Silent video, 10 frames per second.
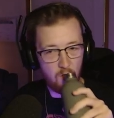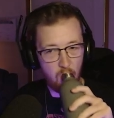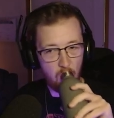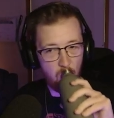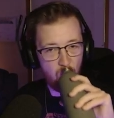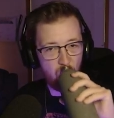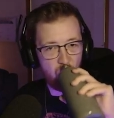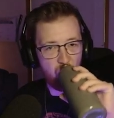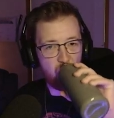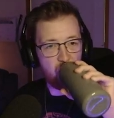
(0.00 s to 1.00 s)

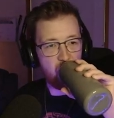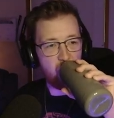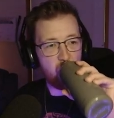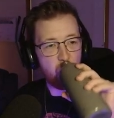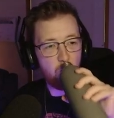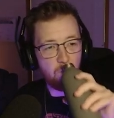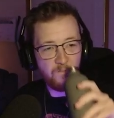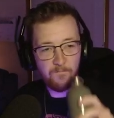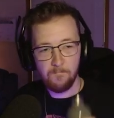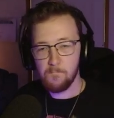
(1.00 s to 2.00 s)

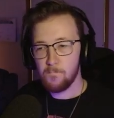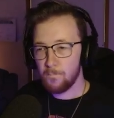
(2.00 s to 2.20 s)
No one is speaking in this clip.